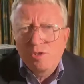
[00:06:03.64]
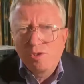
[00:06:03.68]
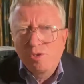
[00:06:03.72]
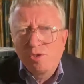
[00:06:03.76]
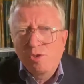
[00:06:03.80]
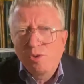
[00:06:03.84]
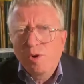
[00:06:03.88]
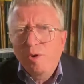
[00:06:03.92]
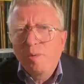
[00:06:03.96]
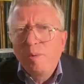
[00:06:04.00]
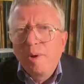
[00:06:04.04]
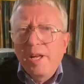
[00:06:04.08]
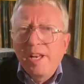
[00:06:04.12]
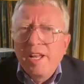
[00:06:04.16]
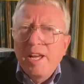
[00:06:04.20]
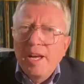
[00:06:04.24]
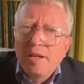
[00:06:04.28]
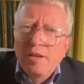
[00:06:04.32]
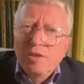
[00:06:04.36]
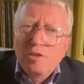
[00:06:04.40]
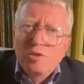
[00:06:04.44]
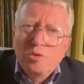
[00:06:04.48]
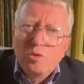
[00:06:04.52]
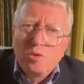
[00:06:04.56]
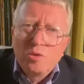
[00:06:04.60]
too sure about how
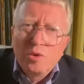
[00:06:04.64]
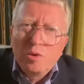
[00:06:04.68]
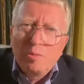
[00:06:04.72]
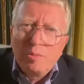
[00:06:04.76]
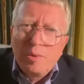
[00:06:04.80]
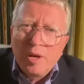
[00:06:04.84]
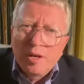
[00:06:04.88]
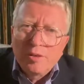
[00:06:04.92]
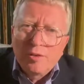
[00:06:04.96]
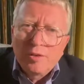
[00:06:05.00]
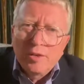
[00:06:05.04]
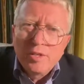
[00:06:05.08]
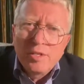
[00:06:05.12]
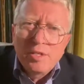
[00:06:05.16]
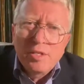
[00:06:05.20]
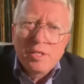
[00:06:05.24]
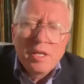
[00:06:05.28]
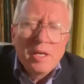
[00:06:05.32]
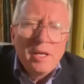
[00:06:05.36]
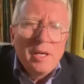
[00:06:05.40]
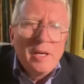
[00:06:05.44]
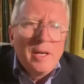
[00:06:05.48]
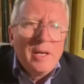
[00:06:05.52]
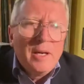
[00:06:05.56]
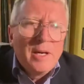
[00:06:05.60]
to talk about this.
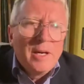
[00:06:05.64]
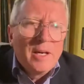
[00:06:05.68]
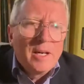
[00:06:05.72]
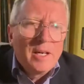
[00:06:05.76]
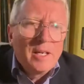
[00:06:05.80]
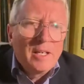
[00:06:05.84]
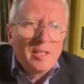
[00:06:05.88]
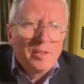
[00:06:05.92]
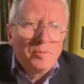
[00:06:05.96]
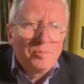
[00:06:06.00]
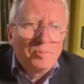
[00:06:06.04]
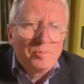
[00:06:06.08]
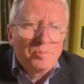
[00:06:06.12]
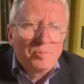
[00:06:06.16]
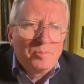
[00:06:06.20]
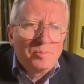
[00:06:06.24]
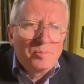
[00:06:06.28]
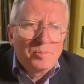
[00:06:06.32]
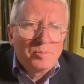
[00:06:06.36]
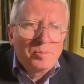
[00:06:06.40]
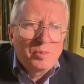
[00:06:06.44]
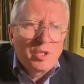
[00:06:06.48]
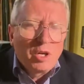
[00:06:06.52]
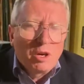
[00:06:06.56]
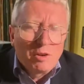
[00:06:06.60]

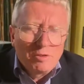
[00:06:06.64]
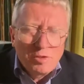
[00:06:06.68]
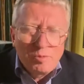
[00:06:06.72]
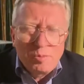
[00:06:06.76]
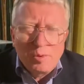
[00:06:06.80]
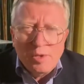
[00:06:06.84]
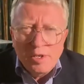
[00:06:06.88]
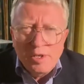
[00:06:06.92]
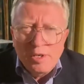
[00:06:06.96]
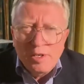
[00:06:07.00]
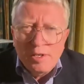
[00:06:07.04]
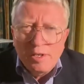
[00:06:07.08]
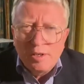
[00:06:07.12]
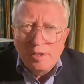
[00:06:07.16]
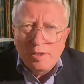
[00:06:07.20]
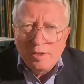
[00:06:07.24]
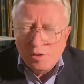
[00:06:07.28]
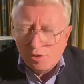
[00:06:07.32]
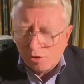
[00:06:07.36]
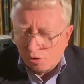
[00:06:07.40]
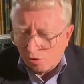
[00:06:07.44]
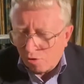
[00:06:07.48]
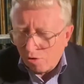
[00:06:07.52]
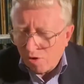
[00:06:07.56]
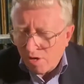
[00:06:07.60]
So I've split it into
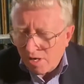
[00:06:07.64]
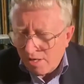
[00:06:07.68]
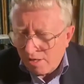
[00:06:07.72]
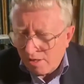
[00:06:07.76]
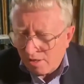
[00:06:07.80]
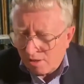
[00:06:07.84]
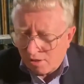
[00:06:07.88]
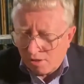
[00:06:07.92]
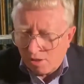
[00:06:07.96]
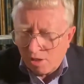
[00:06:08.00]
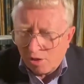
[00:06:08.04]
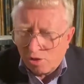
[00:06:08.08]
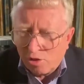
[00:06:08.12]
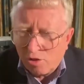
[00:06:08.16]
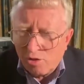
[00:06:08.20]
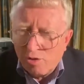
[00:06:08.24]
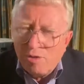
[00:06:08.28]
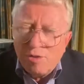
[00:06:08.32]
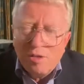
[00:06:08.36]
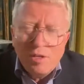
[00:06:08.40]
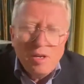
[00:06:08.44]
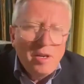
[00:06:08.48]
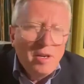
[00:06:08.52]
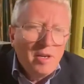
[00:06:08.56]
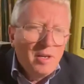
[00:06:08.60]
three
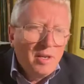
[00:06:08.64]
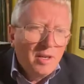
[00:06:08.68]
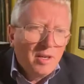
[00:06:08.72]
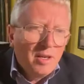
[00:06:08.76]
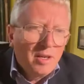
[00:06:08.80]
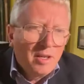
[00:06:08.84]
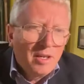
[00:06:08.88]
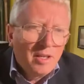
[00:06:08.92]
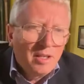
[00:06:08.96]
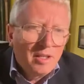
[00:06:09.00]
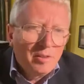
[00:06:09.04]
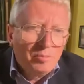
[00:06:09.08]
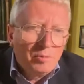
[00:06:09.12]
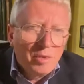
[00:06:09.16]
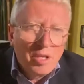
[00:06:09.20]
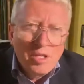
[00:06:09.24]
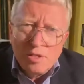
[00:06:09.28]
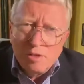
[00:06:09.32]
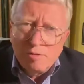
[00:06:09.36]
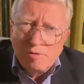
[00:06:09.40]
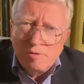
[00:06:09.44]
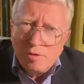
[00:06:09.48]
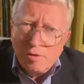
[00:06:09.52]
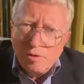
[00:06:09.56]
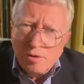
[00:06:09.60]
sections. Is
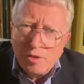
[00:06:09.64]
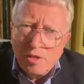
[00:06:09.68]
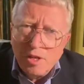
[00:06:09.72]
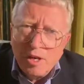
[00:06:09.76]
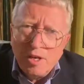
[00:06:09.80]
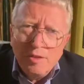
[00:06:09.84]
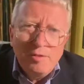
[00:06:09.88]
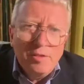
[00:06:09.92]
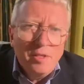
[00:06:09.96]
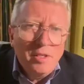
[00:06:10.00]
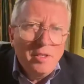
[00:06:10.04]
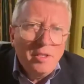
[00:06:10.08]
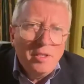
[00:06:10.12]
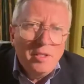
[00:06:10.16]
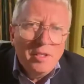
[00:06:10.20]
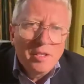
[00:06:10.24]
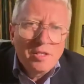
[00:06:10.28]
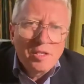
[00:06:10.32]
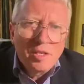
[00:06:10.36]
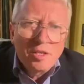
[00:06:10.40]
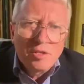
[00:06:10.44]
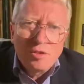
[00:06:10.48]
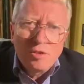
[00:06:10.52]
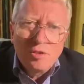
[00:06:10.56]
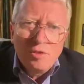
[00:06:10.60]
it food safety? Is
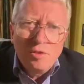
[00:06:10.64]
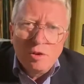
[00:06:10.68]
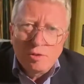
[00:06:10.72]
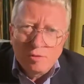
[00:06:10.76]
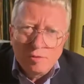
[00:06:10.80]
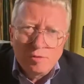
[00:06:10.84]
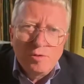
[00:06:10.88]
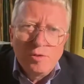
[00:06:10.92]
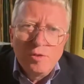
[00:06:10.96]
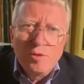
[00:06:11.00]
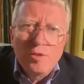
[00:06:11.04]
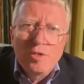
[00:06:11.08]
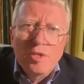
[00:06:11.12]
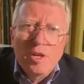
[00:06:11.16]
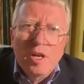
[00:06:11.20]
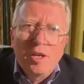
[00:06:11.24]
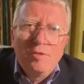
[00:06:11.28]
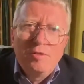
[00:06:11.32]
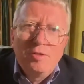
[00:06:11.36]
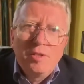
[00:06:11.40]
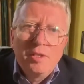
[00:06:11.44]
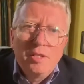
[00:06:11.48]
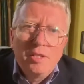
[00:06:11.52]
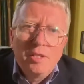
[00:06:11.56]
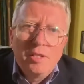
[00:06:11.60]
it not food
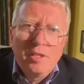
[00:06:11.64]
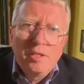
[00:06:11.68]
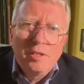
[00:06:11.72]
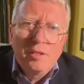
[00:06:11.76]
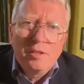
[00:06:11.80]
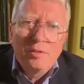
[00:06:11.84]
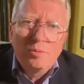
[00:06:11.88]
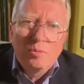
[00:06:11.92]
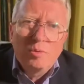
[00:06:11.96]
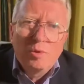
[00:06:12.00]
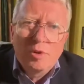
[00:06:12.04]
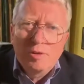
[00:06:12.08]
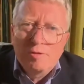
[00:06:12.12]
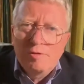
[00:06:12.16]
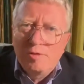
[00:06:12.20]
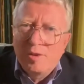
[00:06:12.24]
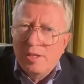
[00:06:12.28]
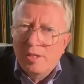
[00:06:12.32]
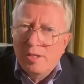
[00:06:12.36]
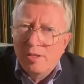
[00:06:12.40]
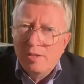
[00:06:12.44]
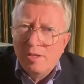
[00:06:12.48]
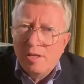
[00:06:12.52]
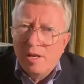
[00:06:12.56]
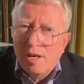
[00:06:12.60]
safety? And what effect
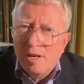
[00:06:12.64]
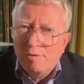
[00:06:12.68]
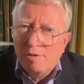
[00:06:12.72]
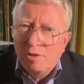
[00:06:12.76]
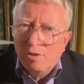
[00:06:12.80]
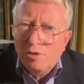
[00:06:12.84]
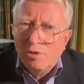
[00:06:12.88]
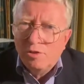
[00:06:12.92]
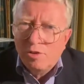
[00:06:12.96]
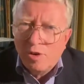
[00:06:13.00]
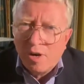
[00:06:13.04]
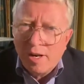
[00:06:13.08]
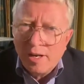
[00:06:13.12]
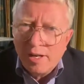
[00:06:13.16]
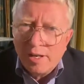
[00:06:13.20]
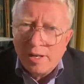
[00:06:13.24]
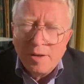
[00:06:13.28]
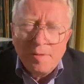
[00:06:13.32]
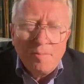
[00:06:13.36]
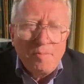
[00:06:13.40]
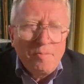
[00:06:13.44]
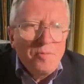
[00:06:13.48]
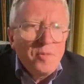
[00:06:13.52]
does it have on trade?